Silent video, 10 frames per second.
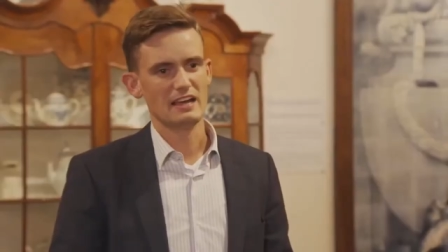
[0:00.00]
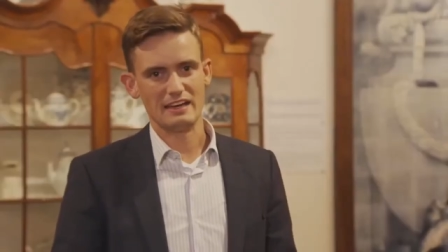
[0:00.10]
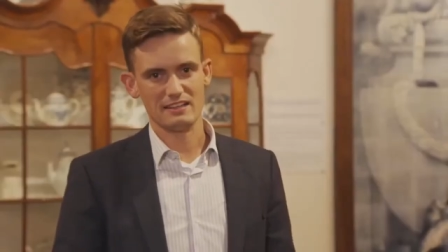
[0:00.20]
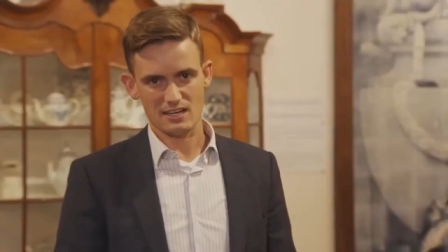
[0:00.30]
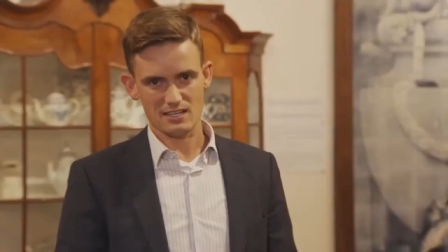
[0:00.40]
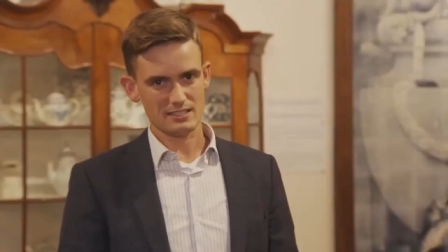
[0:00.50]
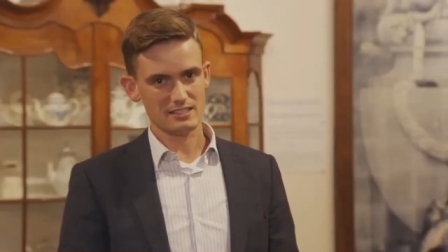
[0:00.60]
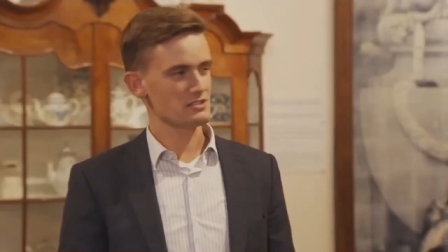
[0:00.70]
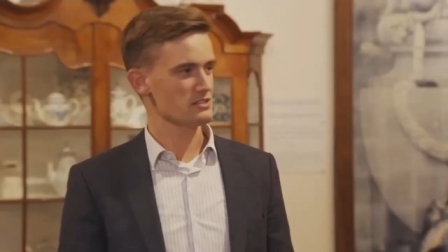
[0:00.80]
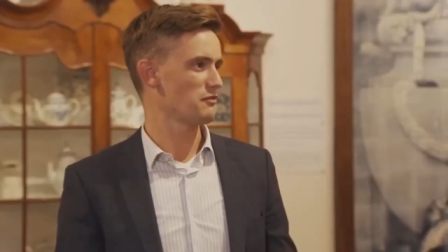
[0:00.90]
And it's actually
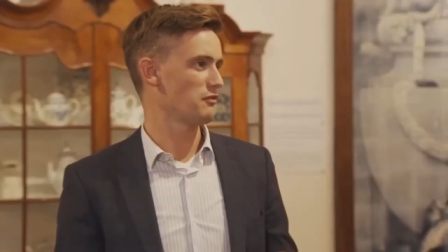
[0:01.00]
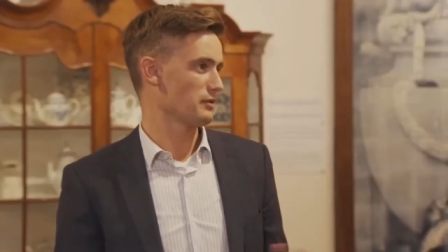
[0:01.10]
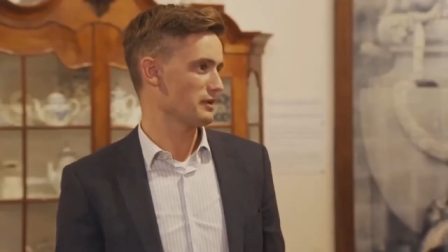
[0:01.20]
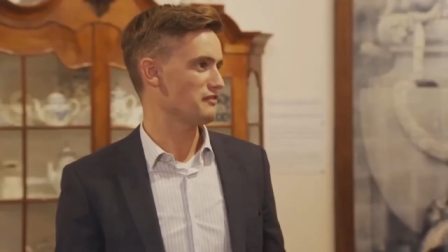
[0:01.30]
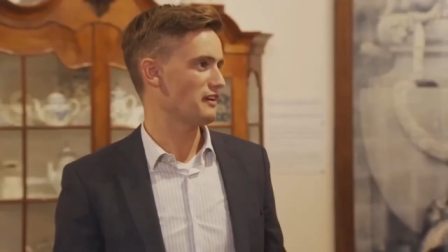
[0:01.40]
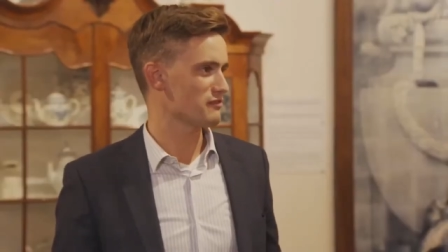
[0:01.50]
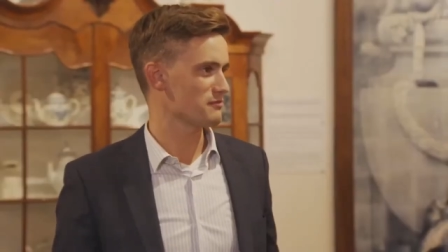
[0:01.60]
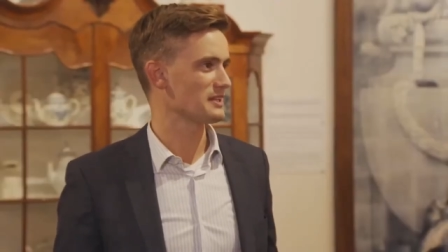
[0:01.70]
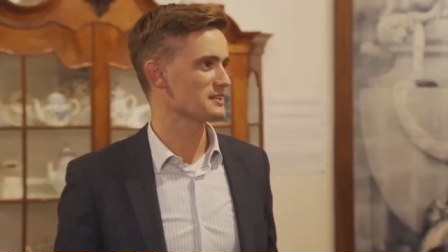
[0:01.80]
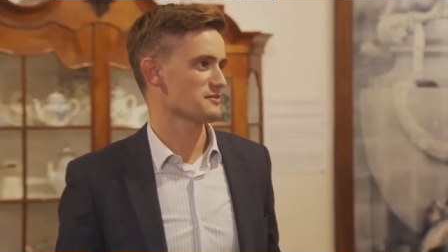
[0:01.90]
just 45
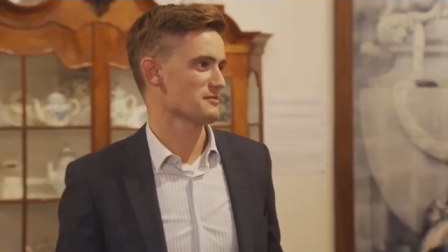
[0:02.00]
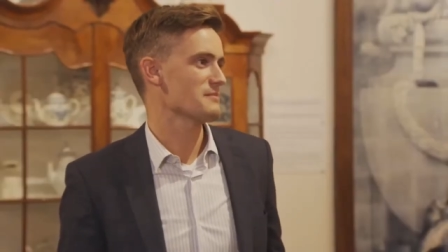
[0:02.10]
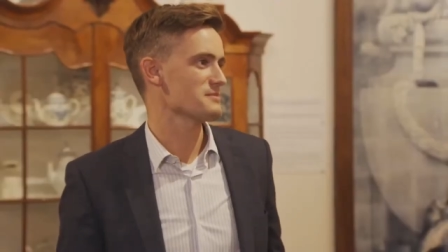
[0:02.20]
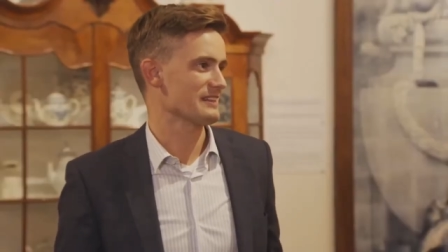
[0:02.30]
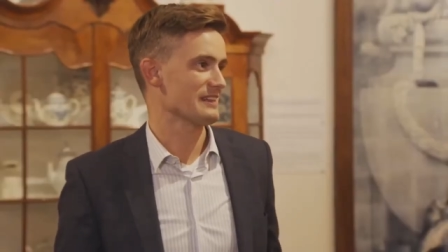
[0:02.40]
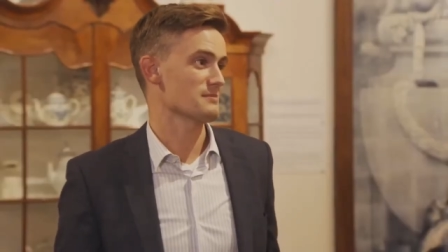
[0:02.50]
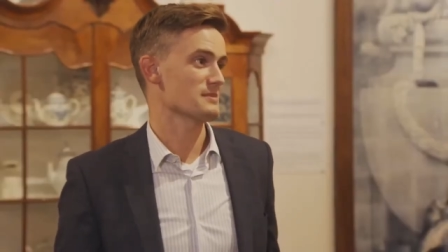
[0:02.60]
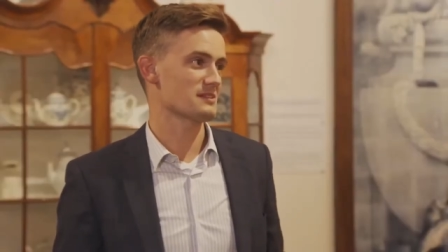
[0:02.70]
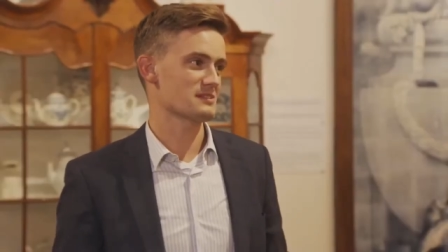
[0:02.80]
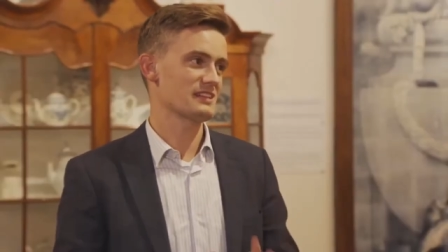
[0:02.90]
minutes from Amsterdam
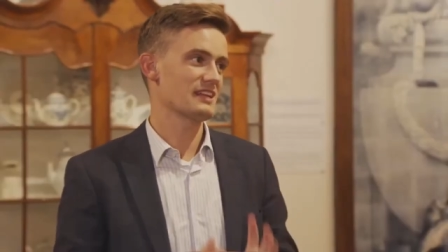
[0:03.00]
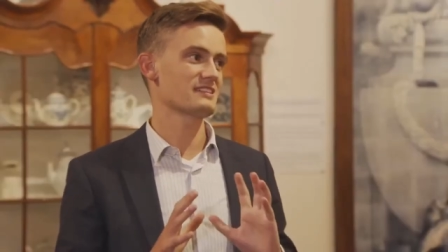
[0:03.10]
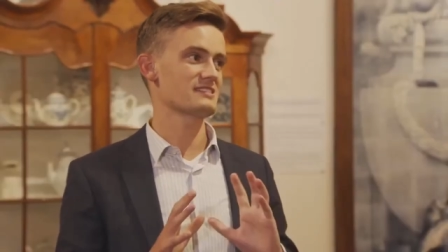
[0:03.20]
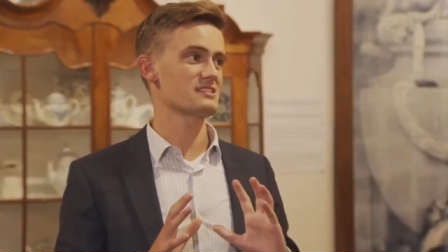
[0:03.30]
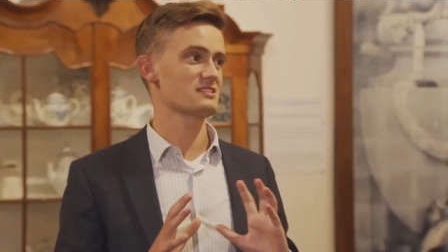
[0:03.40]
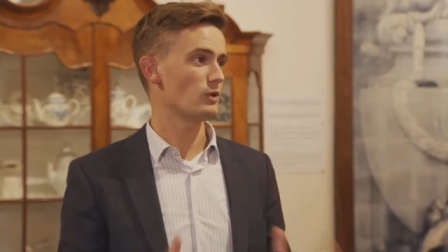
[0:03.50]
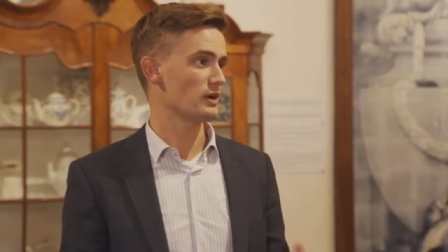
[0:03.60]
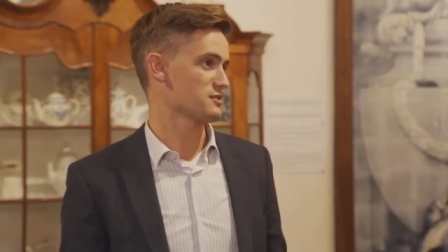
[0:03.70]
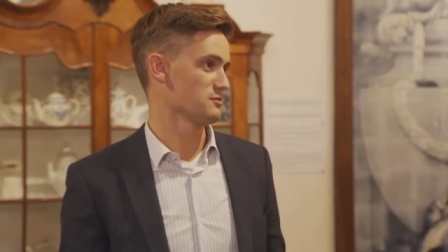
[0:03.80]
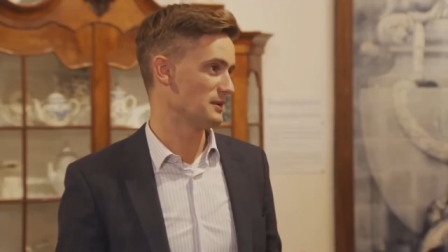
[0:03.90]
because the Netherlands is
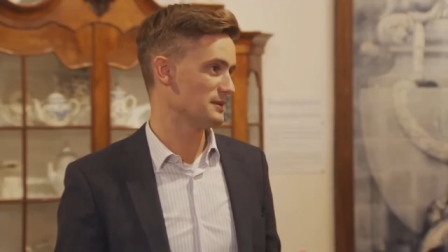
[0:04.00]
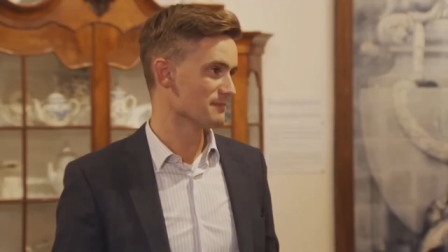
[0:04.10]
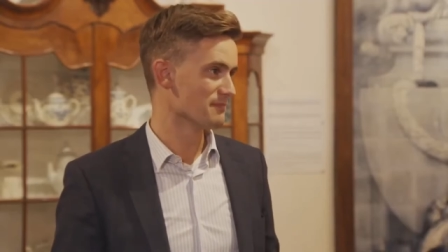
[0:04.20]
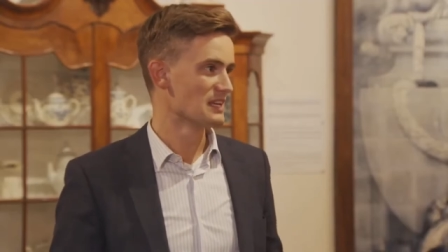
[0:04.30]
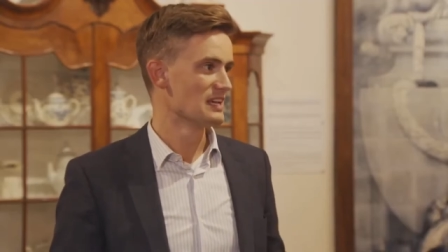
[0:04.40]
quite small,